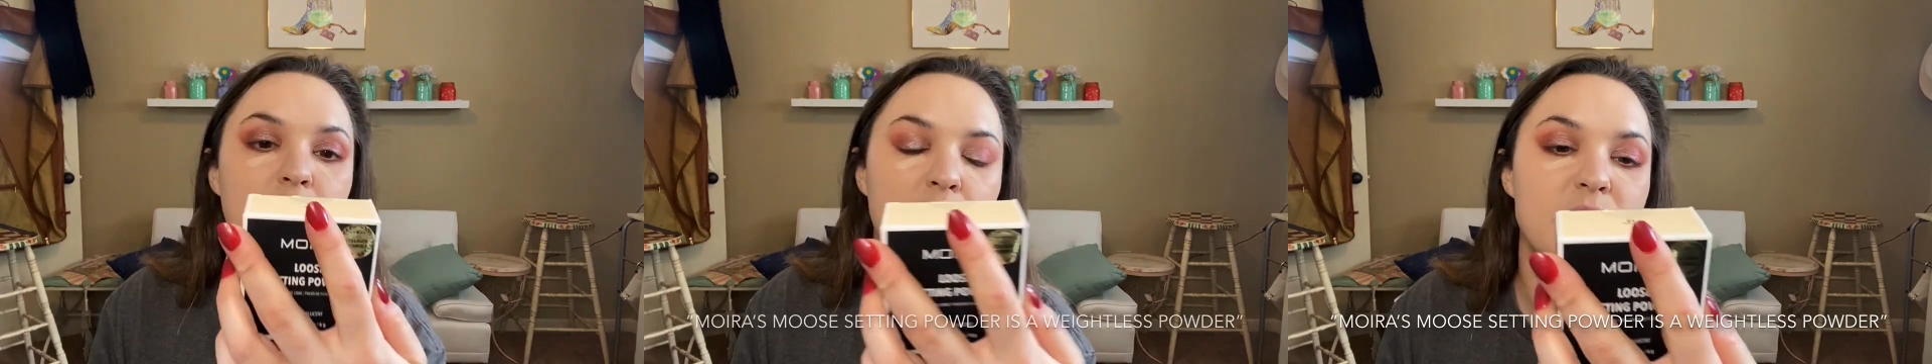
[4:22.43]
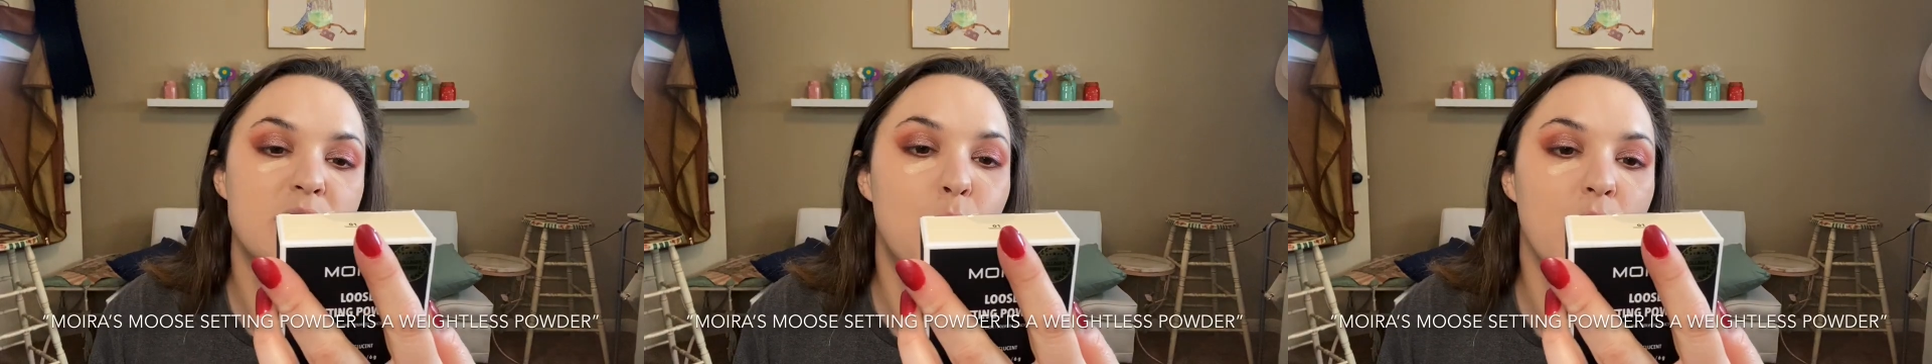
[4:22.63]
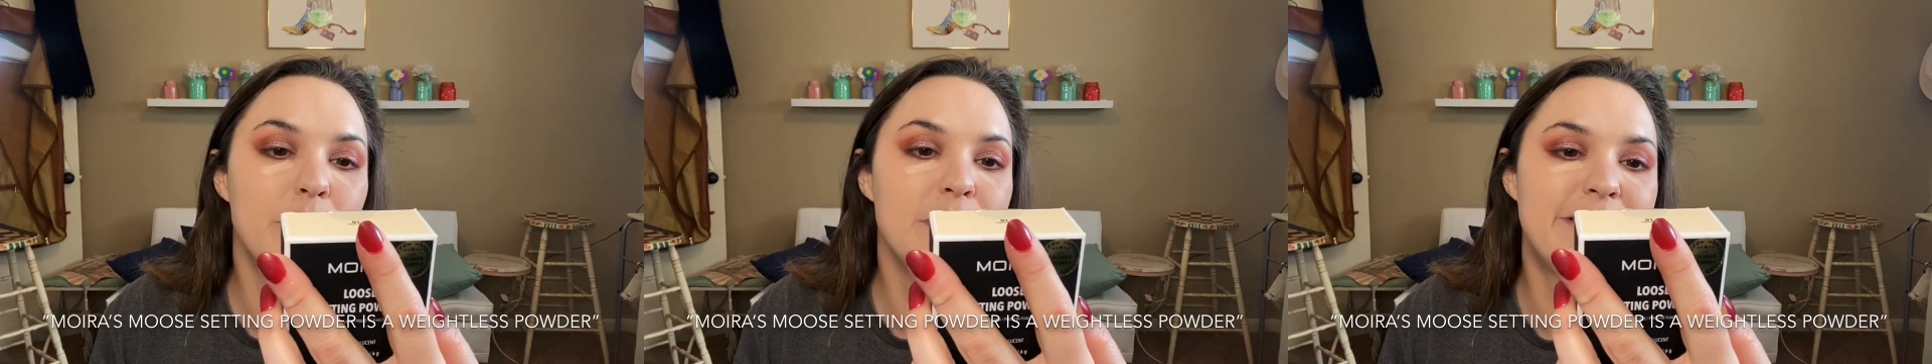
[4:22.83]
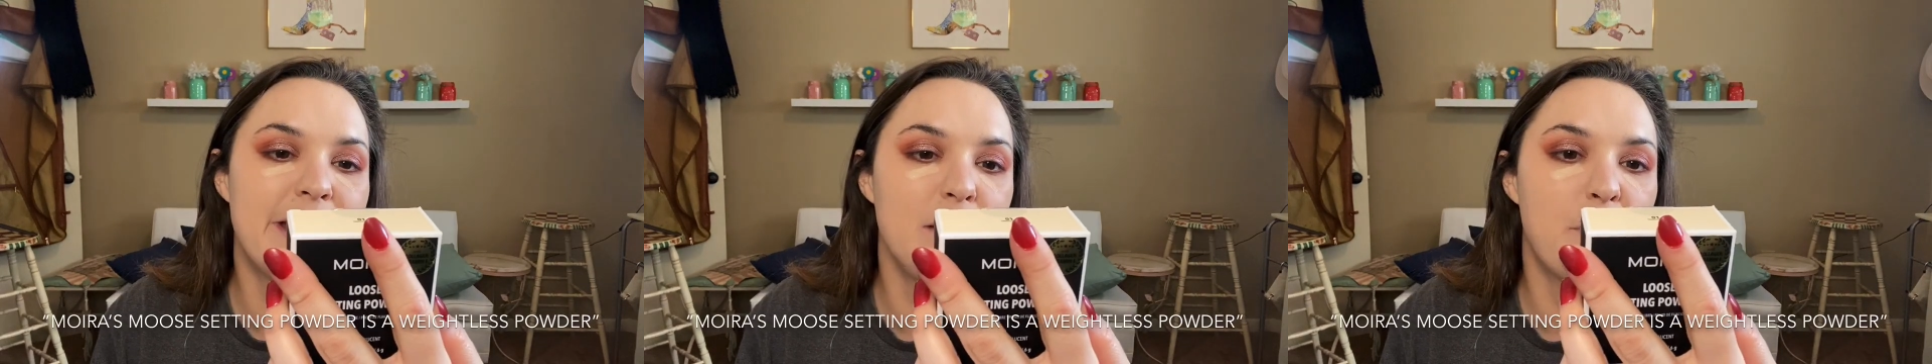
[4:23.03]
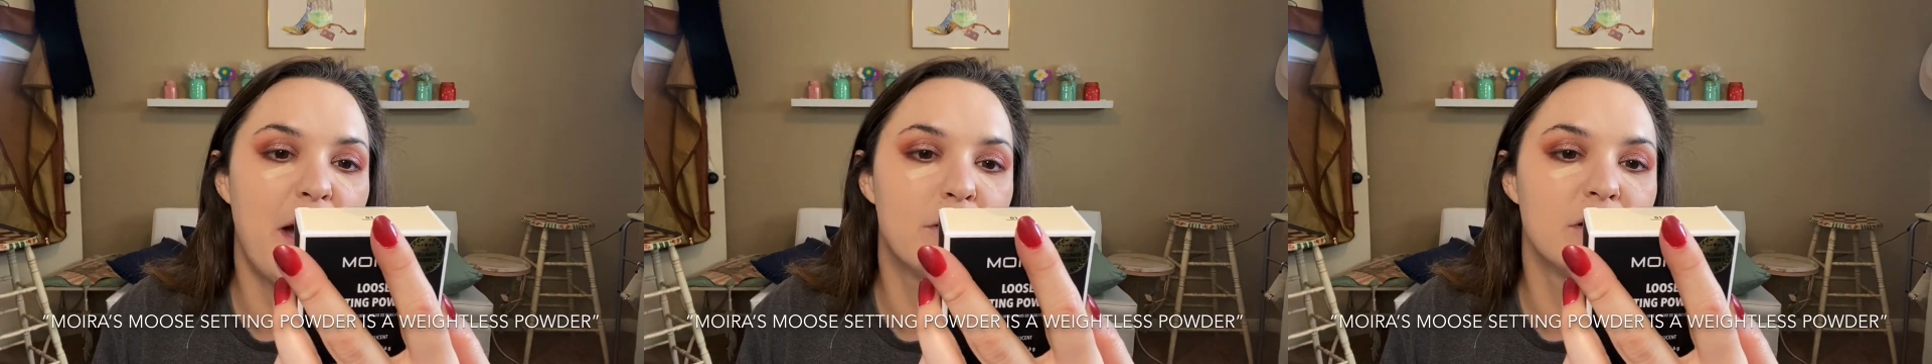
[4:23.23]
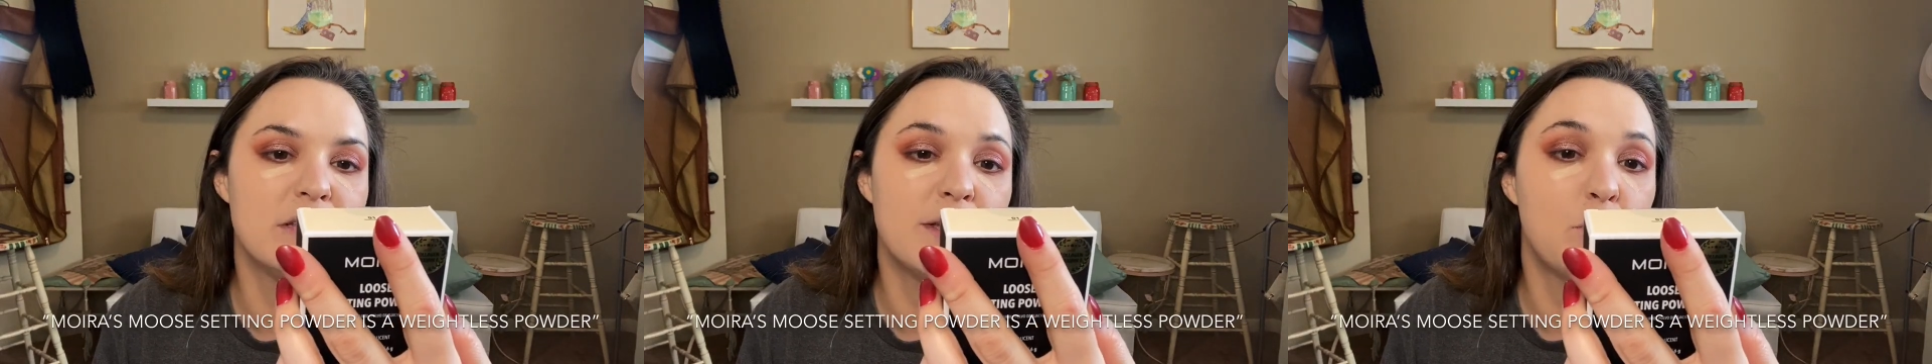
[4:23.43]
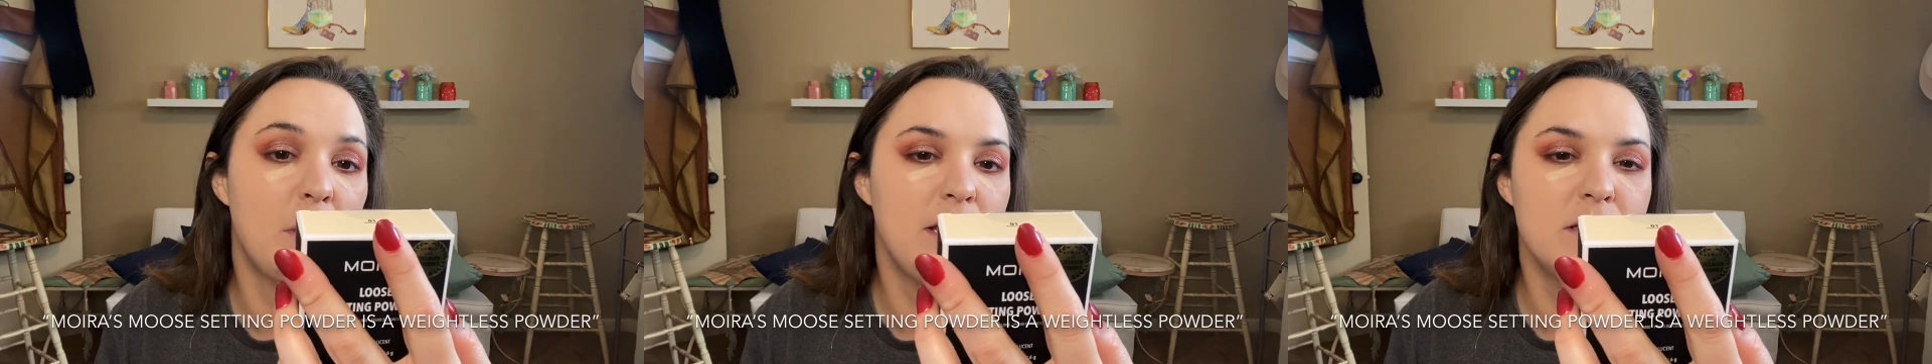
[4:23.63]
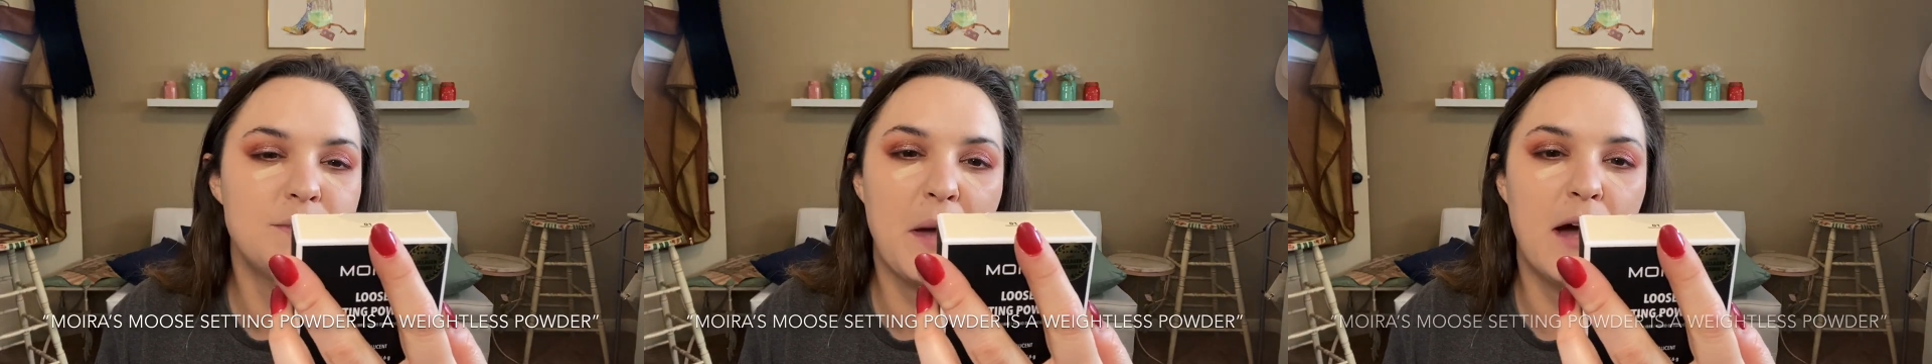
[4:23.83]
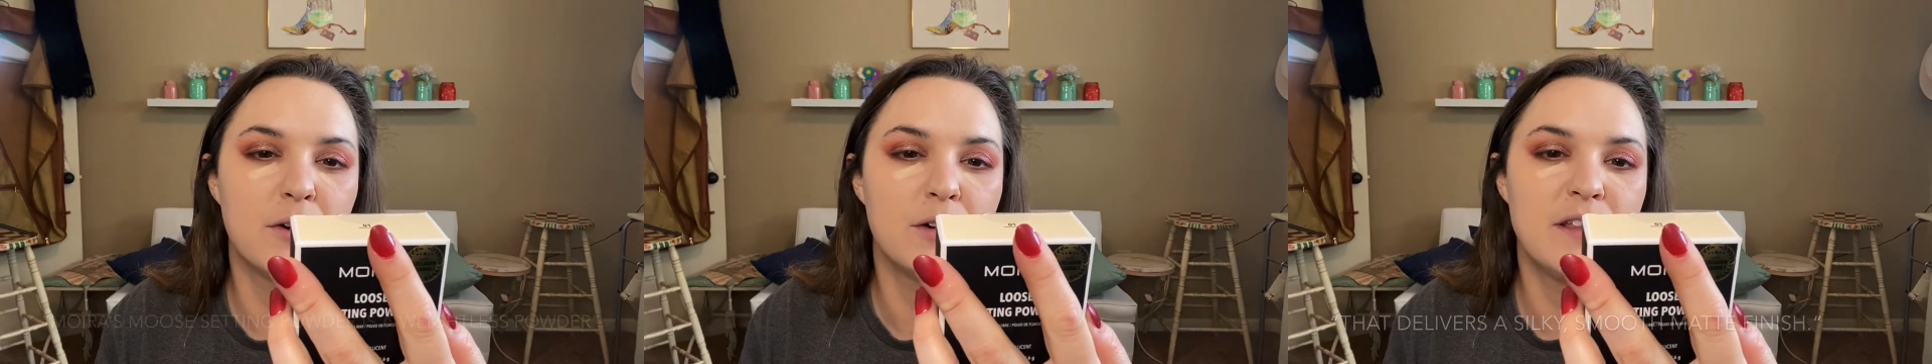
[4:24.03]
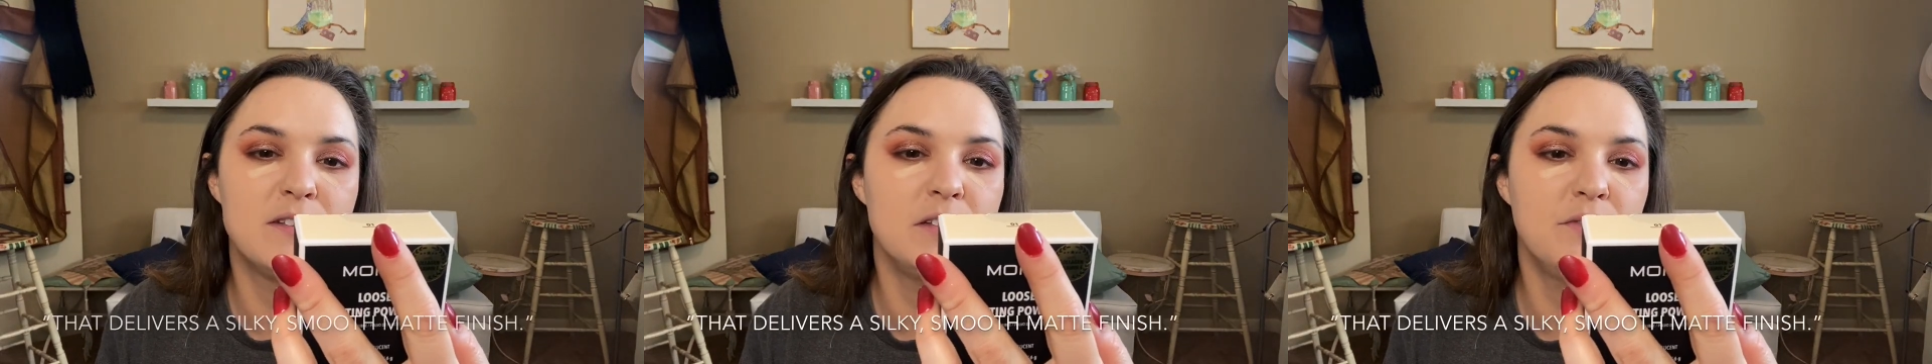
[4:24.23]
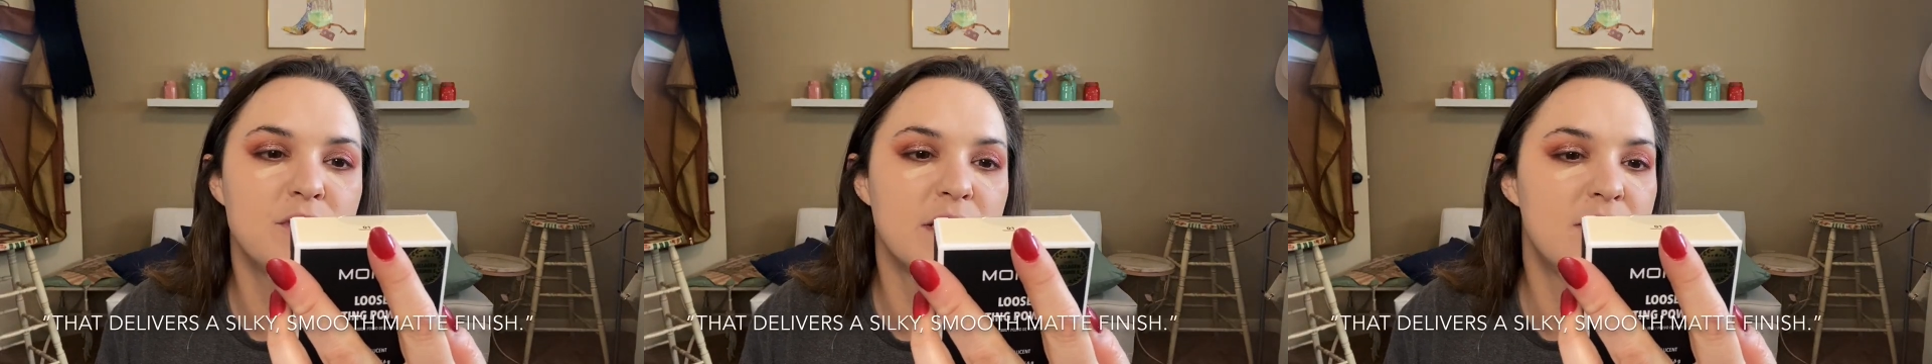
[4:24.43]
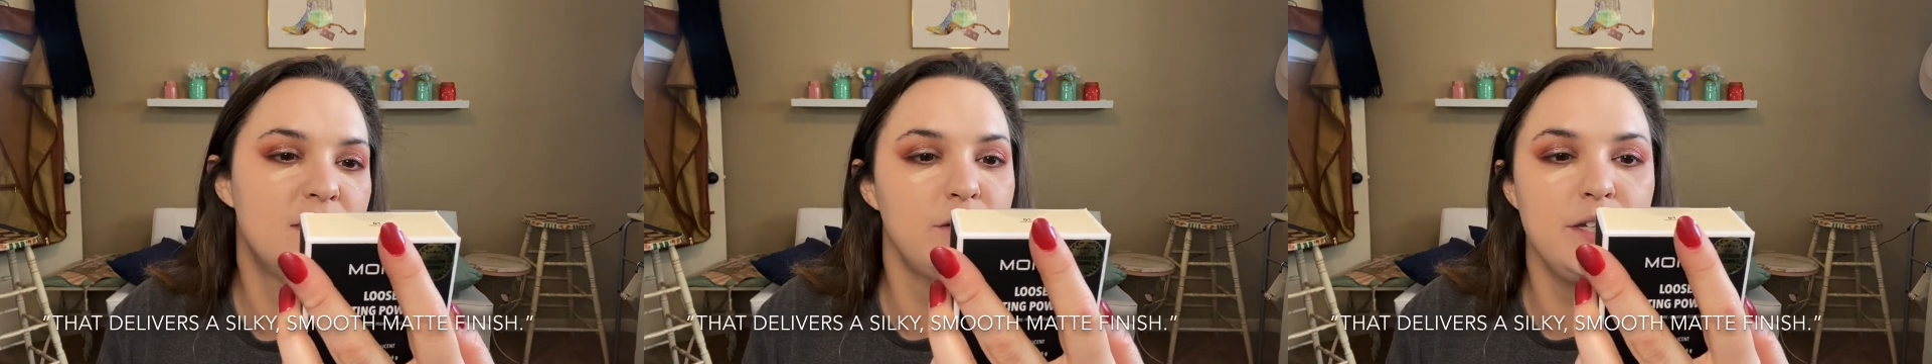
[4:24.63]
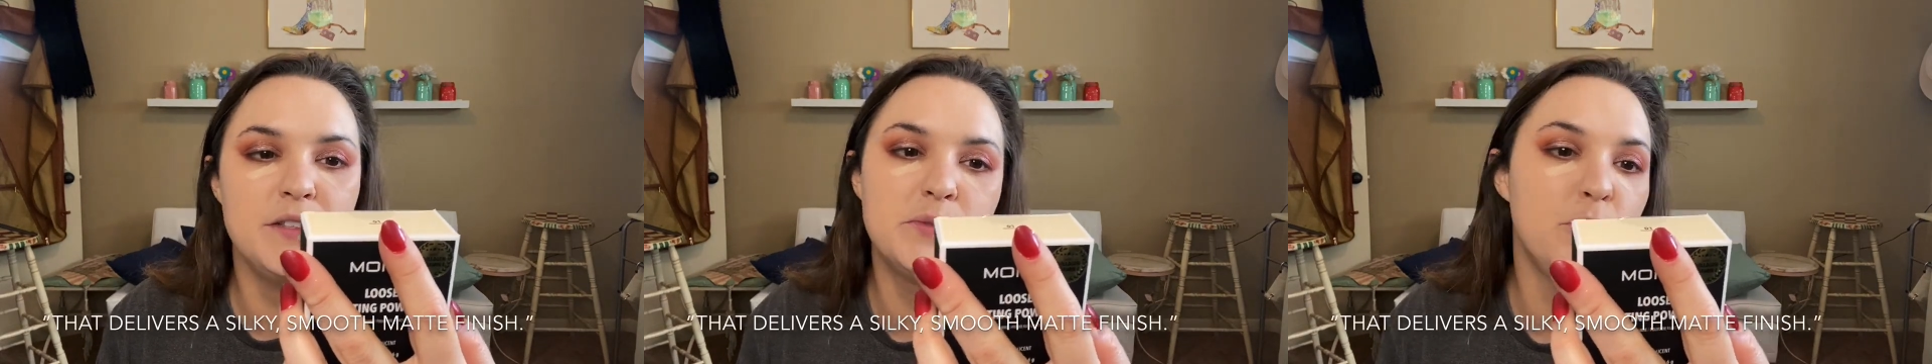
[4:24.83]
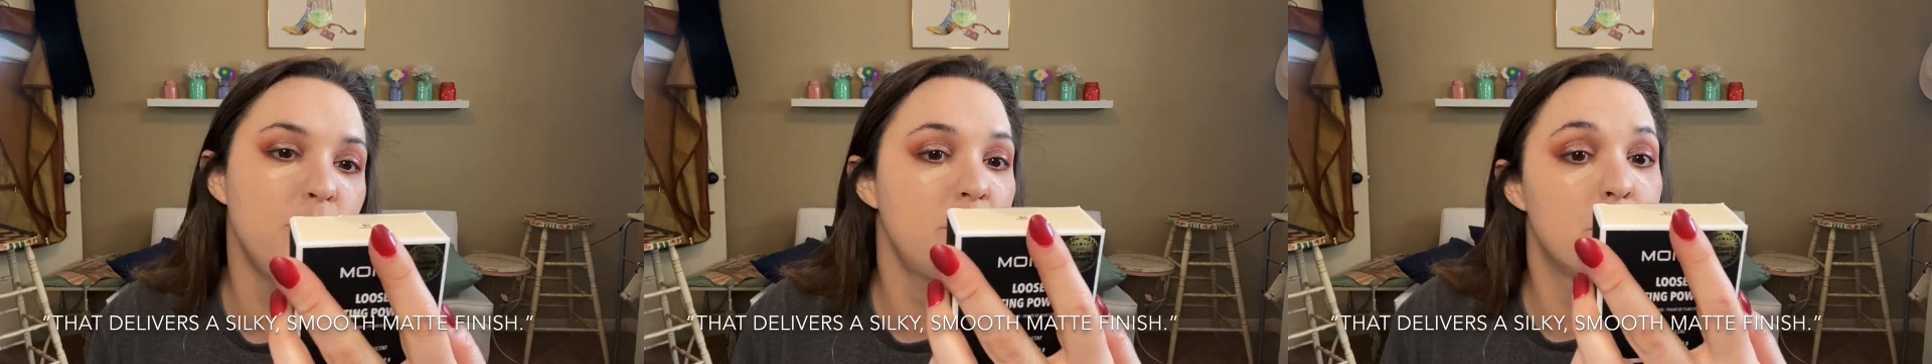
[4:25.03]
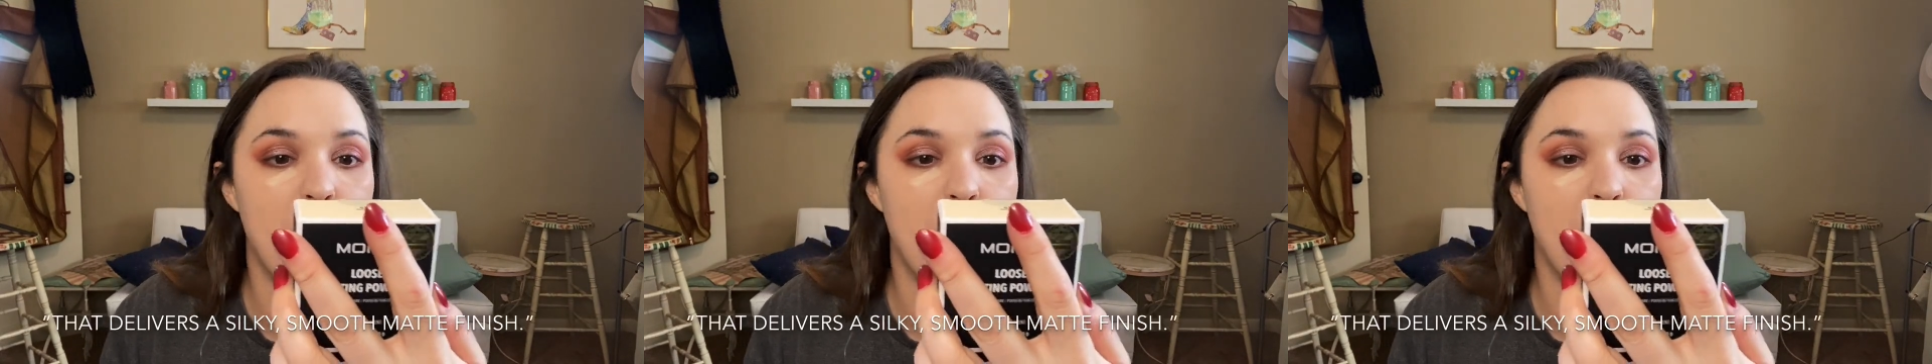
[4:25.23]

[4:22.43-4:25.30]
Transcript: This Moira Setting Powder is a weightless powder that delivers a silky smooth